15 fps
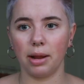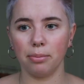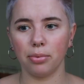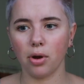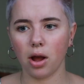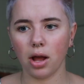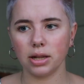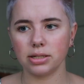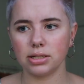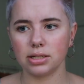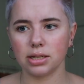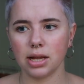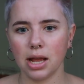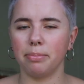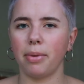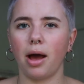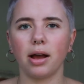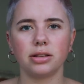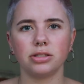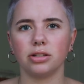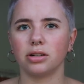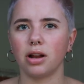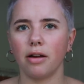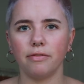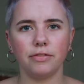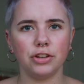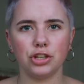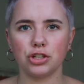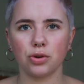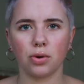I brought, boxer
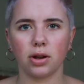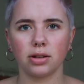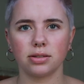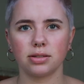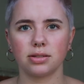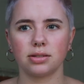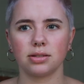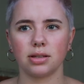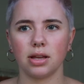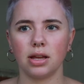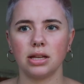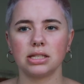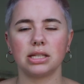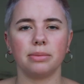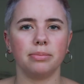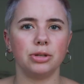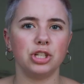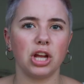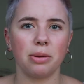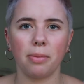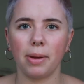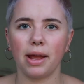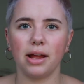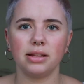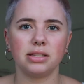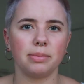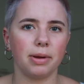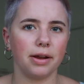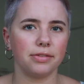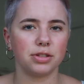comfy shorts, some pajama pants,
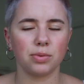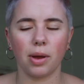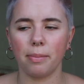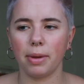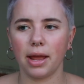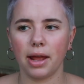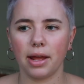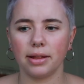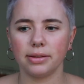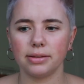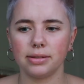a pair of sweatpants.